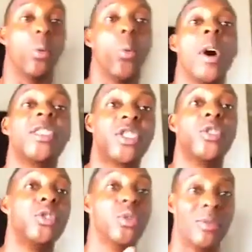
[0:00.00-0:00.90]
once
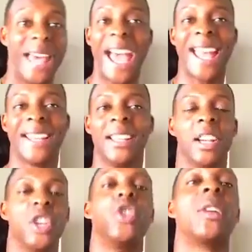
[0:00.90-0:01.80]
you do that,
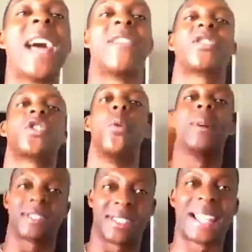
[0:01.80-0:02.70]
you're going to have so
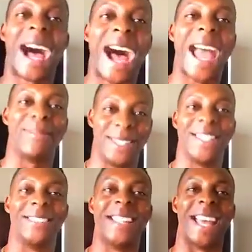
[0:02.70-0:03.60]
much time in
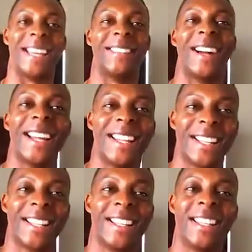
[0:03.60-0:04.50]
your day, right?
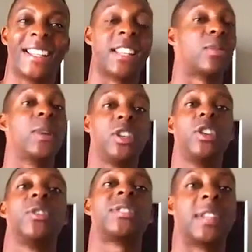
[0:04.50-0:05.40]
Because we
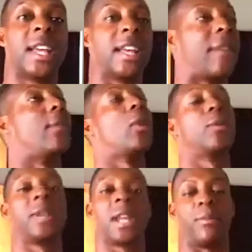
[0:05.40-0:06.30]
used to, every
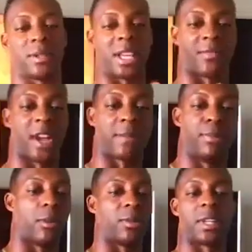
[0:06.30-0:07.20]
morning we get up, we check
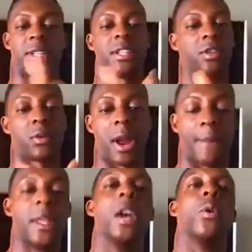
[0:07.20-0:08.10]
Facebook, we check
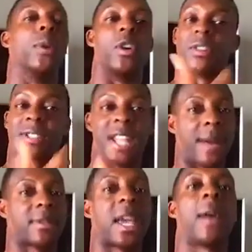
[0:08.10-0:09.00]
Instagram, we go to
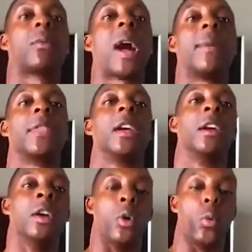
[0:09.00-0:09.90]
Snapchat, right?
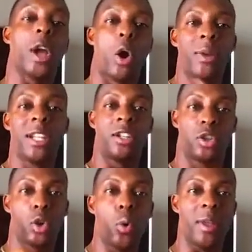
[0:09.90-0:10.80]
We only
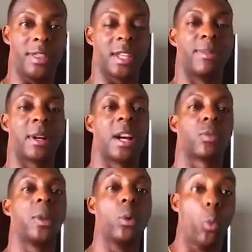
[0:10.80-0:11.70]
doing this
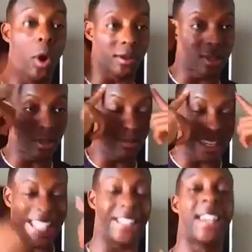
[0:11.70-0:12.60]
because we want to
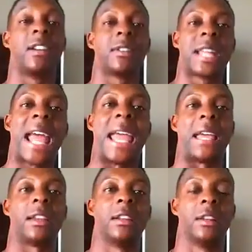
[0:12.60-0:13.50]
be
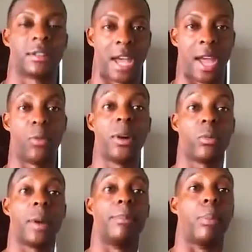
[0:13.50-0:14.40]
entertained, okay?
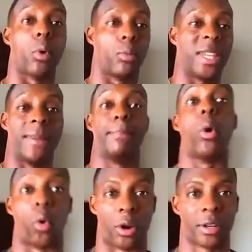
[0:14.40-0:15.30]
We get
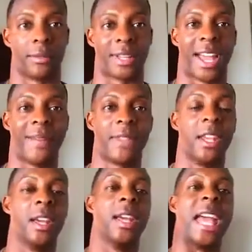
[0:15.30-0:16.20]
bored, okay?
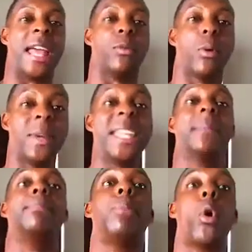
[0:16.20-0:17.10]
And when we
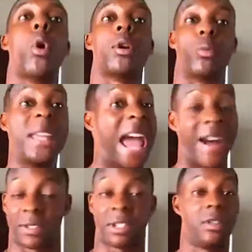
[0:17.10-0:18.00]
get bored, we
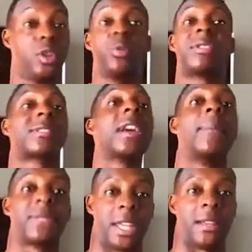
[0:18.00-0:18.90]
have to do
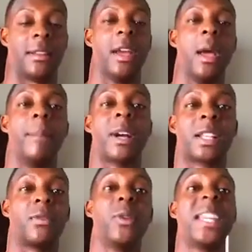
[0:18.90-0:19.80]
something
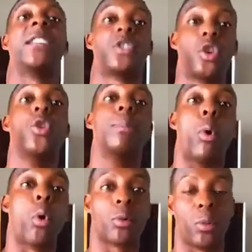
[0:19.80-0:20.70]
because if we get too
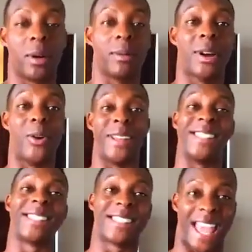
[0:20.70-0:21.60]
bored, we'll go
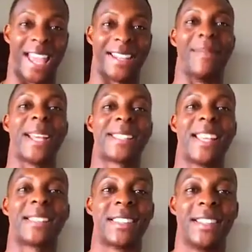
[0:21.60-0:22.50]
insane. That makes
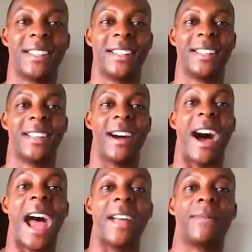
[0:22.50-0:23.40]
sense?
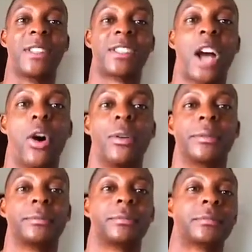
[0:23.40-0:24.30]
All right,
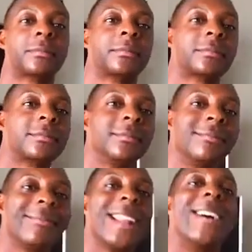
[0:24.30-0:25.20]
so
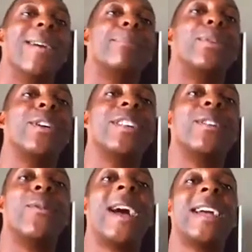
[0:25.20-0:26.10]
pull
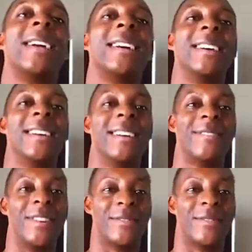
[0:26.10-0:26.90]
away from